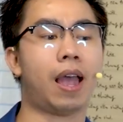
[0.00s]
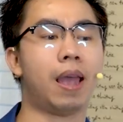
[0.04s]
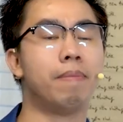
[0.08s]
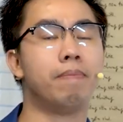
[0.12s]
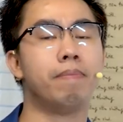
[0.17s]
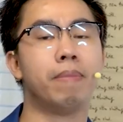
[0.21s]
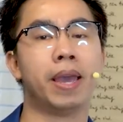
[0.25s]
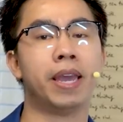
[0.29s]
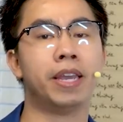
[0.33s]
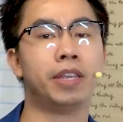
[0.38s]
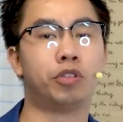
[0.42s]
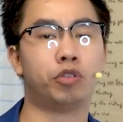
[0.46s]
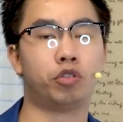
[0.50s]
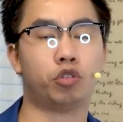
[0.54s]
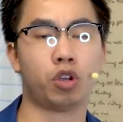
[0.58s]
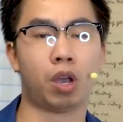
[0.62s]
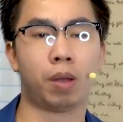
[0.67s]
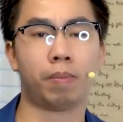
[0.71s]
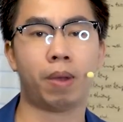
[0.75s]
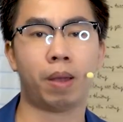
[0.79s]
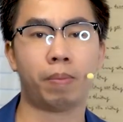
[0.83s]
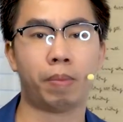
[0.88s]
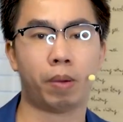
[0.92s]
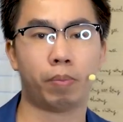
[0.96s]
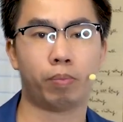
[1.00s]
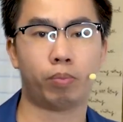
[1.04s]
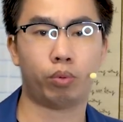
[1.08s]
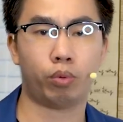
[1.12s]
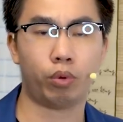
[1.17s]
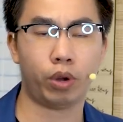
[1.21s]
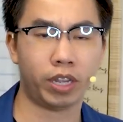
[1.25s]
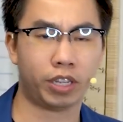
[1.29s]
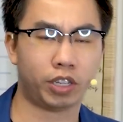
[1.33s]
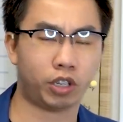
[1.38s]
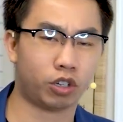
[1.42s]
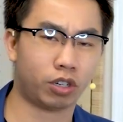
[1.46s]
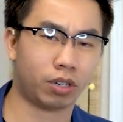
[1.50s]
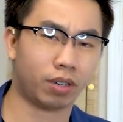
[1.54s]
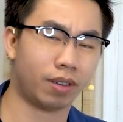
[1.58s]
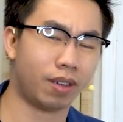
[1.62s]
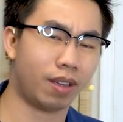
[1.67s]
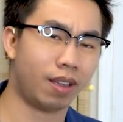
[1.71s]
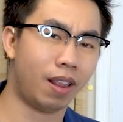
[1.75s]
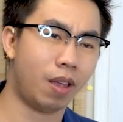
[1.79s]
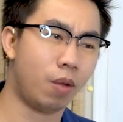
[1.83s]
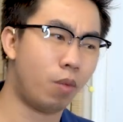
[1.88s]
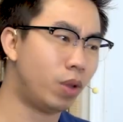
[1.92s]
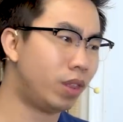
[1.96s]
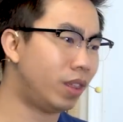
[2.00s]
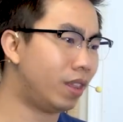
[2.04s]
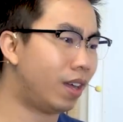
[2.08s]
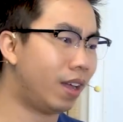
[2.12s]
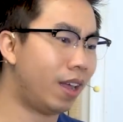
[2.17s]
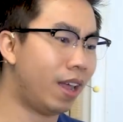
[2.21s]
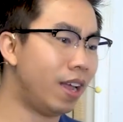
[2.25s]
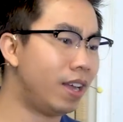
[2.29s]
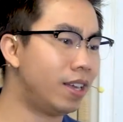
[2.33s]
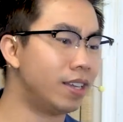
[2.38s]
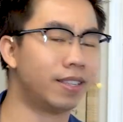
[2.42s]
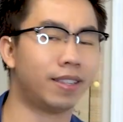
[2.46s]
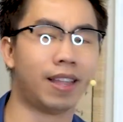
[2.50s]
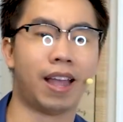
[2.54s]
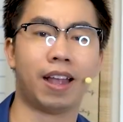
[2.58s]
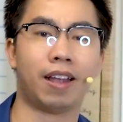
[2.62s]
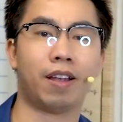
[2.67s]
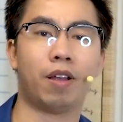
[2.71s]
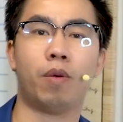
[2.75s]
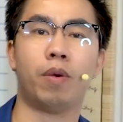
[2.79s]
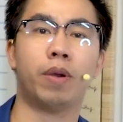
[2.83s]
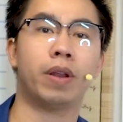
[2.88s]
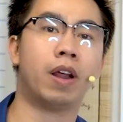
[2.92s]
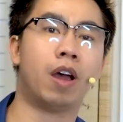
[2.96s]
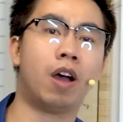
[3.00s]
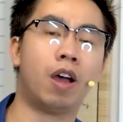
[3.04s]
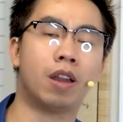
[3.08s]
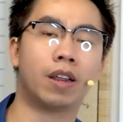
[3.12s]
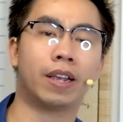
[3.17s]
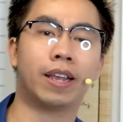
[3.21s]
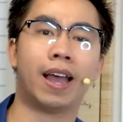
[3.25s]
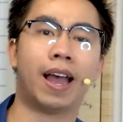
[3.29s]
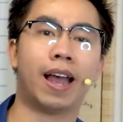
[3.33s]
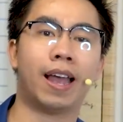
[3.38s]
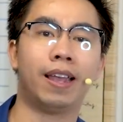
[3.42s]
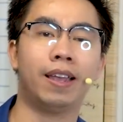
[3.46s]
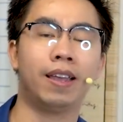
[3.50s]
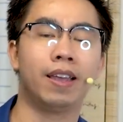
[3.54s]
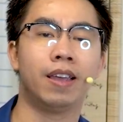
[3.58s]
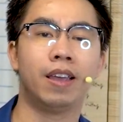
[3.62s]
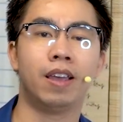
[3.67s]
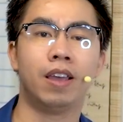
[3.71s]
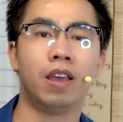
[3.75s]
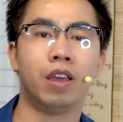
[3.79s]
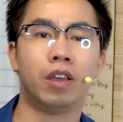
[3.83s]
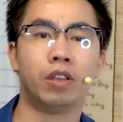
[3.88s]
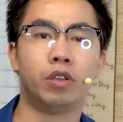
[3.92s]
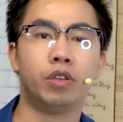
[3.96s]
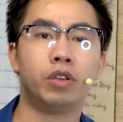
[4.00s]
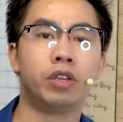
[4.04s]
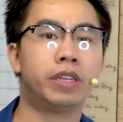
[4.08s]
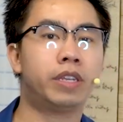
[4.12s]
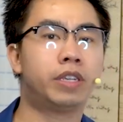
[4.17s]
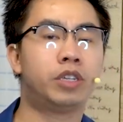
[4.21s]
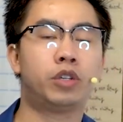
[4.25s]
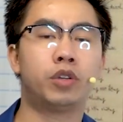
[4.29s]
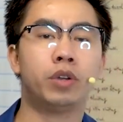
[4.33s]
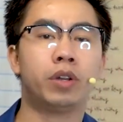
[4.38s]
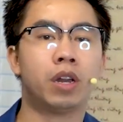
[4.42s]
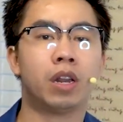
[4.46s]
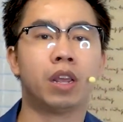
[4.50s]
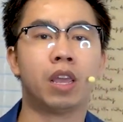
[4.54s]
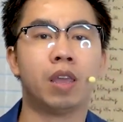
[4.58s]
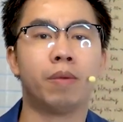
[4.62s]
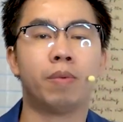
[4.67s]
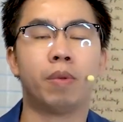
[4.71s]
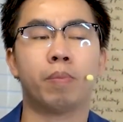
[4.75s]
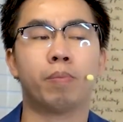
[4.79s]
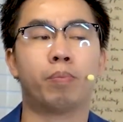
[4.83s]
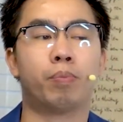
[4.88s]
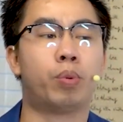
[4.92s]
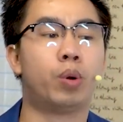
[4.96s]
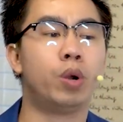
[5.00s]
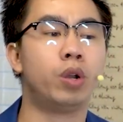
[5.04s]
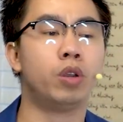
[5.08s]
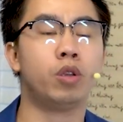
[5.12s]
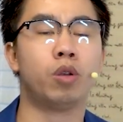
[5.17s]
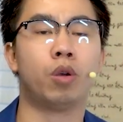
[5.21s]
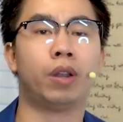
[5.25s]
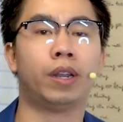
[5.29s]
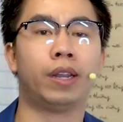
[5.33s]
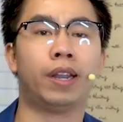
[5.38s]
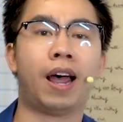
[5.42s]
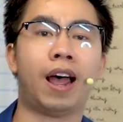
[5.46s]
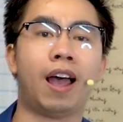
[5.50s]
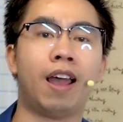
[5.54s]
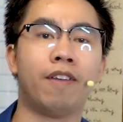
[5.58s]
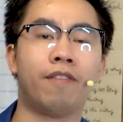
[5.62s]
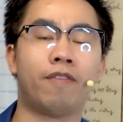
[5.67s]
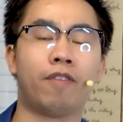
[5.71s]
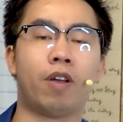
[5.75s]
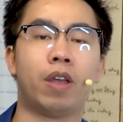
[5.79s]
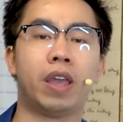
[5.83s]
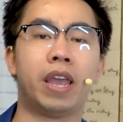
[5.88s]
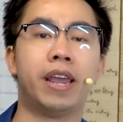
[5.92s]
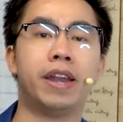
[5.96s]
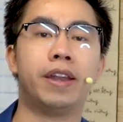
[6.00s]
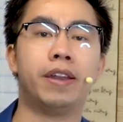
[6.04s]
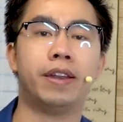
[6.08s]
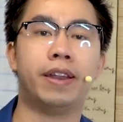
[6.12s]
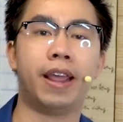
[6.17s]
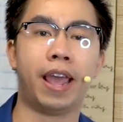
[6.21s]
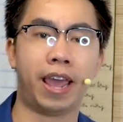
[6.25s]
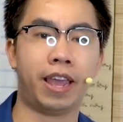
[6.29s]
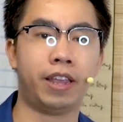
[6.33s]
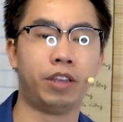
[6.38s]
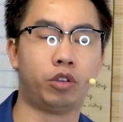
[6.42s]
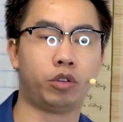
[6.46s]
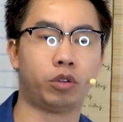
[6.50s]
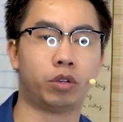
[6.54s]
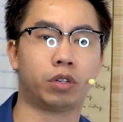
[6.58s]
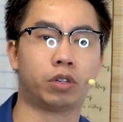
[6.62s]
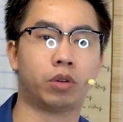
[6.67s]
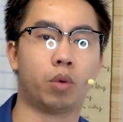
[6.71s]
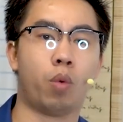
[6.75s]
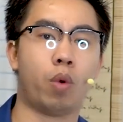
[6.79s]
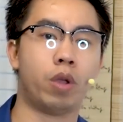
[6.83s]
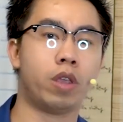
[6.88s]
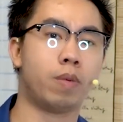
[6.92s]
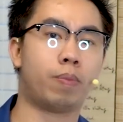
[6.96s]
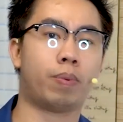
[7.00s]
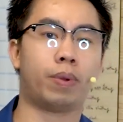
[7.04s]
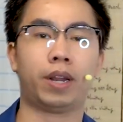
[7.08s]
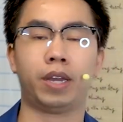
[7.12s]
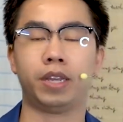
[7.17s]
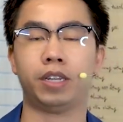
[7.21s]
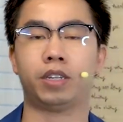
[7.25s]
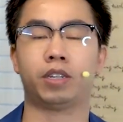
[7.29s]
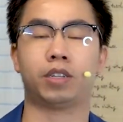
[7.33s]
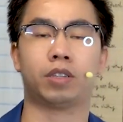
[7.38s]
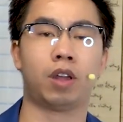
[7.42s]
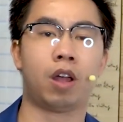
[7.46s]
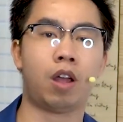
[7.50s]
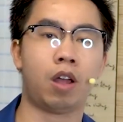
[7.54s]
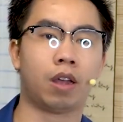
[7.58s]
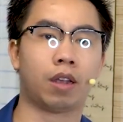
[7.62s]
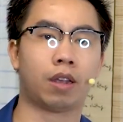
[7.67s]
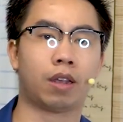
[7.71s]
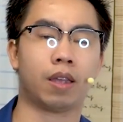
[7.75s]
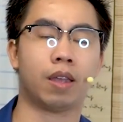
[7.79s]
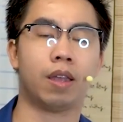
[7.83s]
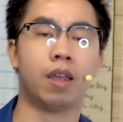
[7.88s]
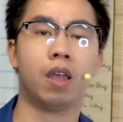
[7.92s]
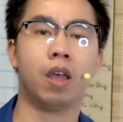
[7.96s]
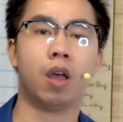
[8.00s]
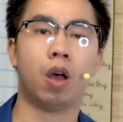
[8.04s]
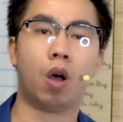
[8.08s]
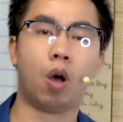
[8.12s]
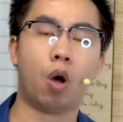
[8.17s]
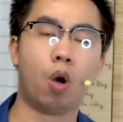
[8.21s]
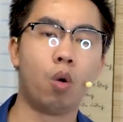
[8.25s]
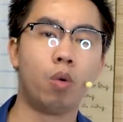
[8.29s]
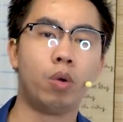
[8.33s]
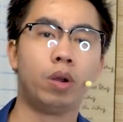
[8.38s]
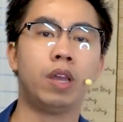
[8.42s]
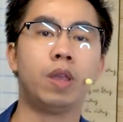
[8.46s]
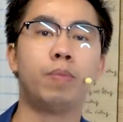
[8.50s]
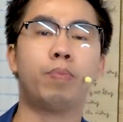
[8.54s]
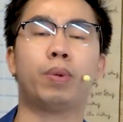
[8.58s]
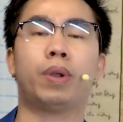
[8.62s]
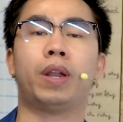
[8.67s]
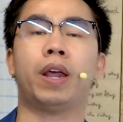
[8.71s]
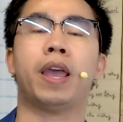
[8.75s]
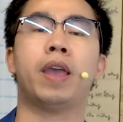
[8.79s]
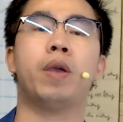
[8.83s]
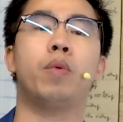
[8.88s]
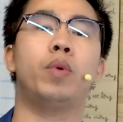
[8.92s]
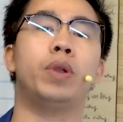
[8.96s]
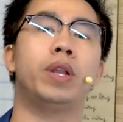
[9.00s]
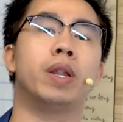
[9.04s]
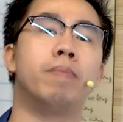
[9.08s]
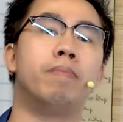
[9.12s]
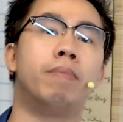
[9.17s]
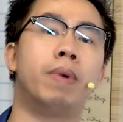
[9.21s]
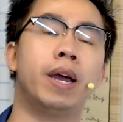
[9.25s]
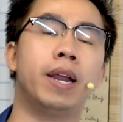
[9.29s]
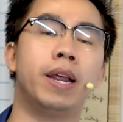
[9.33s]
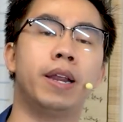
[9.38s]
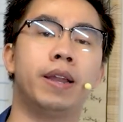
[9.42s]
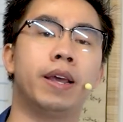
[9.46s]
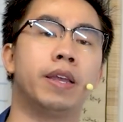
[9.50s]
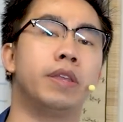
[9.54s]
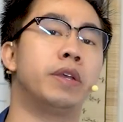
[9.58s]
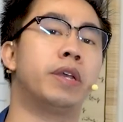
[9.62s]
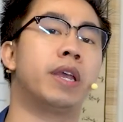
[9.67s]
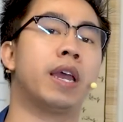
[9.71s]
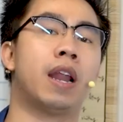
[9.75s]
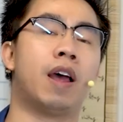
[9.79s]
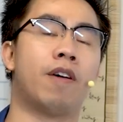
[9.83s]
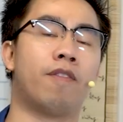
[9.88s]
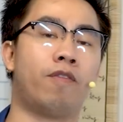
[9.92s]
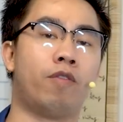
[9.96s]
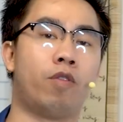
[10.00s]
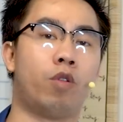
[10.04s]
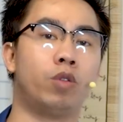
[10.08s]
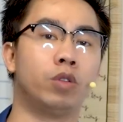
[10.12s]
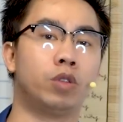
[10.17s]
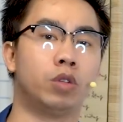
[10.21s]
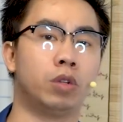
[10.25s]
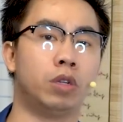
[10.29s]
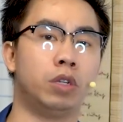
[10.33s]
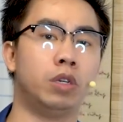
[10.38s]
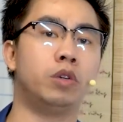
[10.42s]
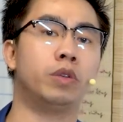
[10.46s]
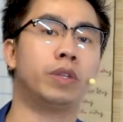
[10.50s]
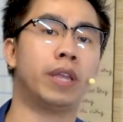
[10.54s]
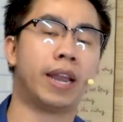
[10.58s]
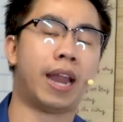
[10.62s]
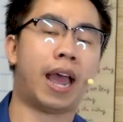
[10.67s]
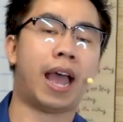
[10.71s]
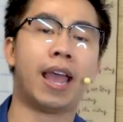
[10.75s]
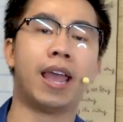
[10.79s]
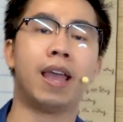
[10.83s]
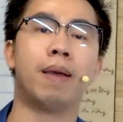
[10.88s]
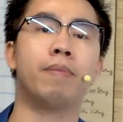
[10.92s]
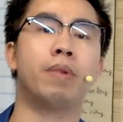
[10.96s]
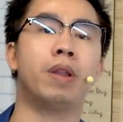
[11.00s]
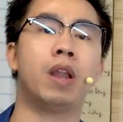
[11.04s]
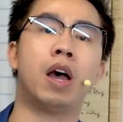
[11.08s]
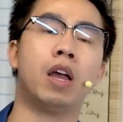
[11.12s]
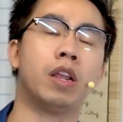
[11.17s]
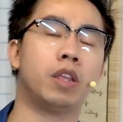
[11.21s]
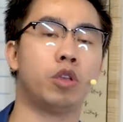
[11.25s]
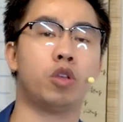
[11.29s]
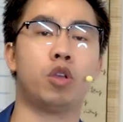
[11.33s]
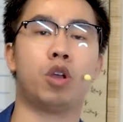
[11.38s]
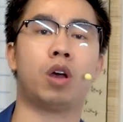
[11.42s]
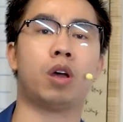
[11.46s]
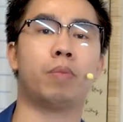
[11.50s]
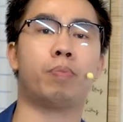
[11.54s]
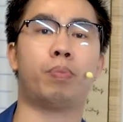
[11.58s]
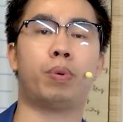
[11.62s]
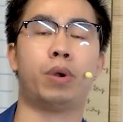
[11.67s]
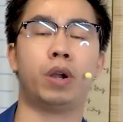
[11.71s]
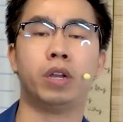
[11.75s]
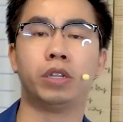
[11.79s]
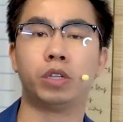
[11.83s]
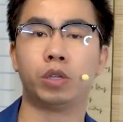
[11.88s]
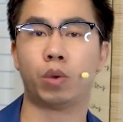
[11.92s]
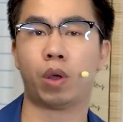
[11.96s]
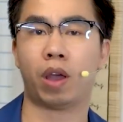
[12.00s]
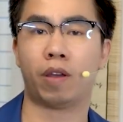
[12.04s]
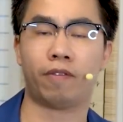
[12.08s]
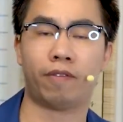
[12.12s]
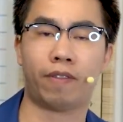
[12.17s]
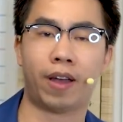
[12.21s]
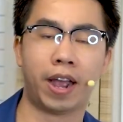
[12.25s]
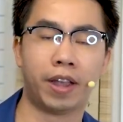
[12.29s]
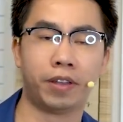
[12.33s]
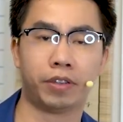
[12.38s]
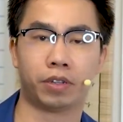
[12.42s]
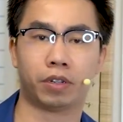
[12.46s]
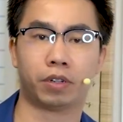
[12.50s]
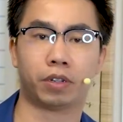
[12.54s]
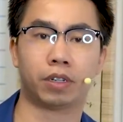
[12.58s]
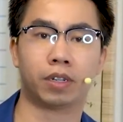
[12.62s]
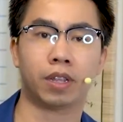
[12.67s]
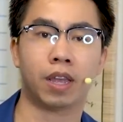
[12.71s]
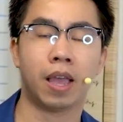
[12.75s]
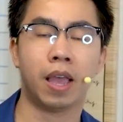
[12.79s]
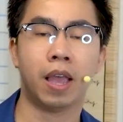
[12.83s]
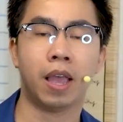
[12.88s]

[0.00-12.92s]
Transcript: I may jump up a bridge. Like, what the heck is that going on, guy? You shouldn't even put your life in danger when you play stock. Only play with the money that you can afford to lose. And I am not your personal advisor.